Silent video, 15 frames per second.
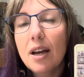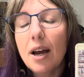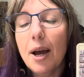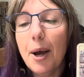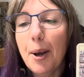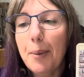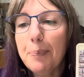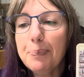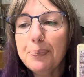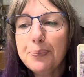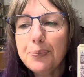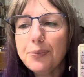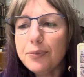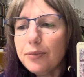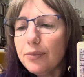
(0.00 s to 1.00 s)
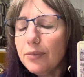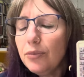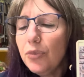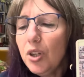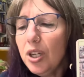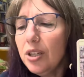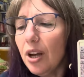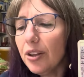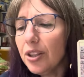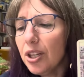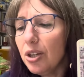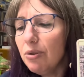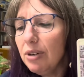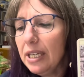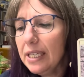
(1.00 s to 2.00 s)
Not that
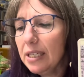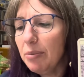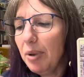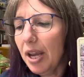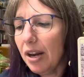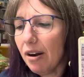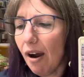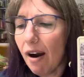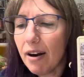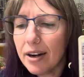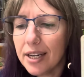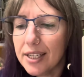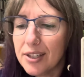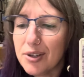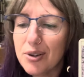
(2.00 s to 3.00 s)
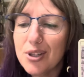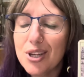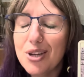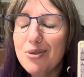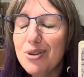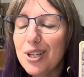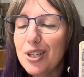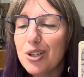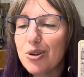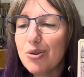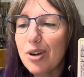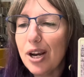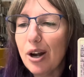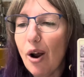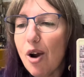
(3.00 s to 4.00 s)
you need to be an artist or that you need to
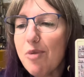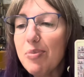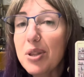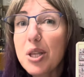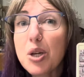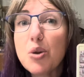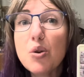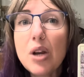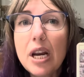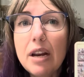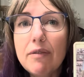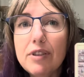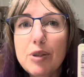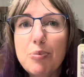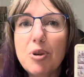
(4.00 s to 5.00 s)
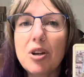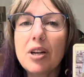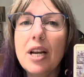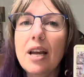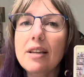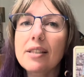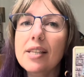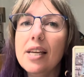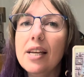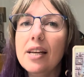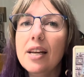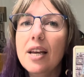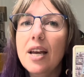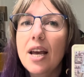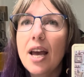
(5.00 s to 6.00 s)
create art, but the creative spirit as
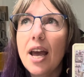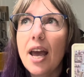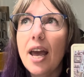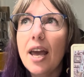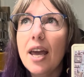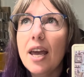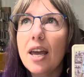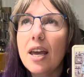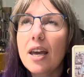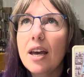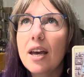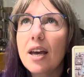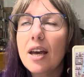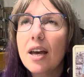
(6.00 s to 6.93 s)
in a